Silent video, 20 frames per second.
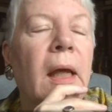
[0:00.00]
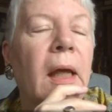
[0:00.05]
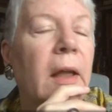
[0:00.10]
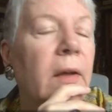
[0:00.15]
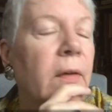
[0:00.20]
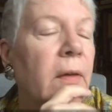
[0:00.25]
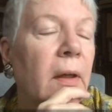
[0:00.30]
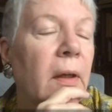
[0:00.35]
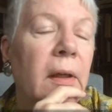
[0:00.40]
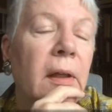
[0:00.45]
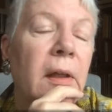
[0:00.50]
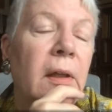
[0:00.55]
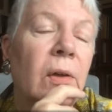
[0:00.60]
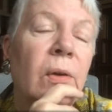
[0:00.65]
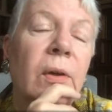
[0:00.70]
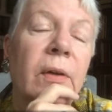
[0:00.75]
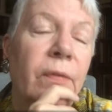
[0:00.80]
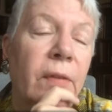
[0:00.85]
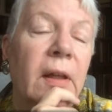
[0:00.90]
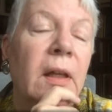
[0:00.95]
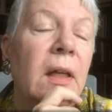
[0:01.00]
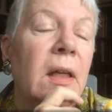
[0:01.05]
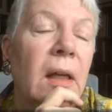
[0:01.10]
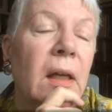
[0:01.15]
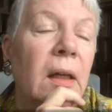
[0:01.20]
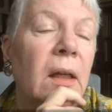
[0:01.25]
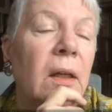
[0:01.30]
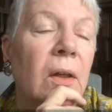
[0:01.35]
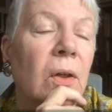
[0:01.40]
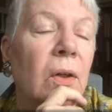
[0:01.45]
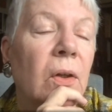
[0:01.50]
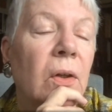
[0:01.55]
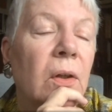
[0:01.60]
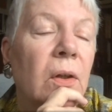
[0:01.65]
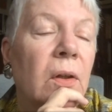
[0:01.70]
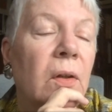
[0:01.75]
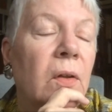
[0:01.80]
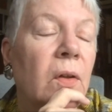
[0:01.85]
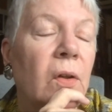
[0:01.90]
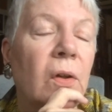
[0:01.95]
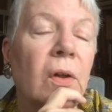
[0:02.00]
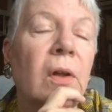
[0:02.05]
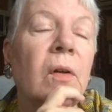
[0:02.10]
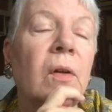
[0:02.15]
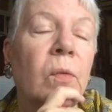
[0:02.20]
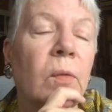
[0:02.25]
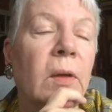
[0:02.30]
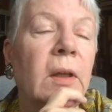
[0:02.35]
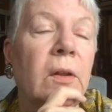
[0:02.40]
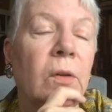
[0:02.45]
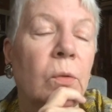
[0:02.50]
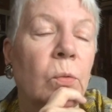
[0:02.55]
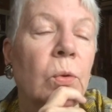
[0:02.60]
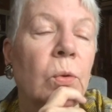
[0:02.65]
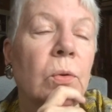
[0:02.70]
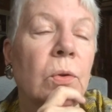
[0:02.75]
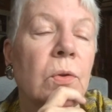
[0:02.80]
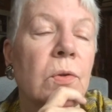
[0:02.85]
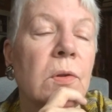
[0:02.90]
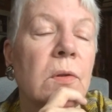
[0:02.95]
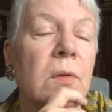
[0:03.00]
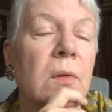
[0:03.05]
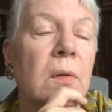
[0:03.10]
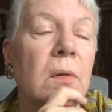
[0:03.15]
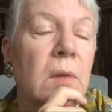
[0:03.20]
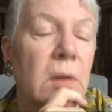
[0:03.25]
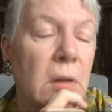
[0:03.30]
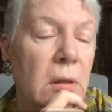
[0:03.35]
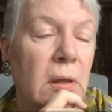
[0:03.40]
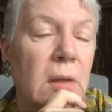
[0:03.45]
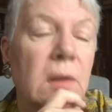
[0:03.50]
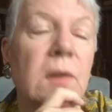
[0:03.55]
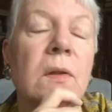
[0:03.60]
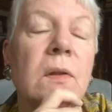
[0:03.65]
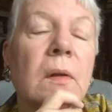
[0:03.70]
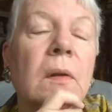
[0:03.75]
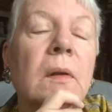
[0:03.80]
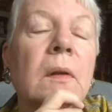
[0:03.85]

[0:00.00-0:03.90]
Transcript: And, if they can get here, they're going to write the rules, not us.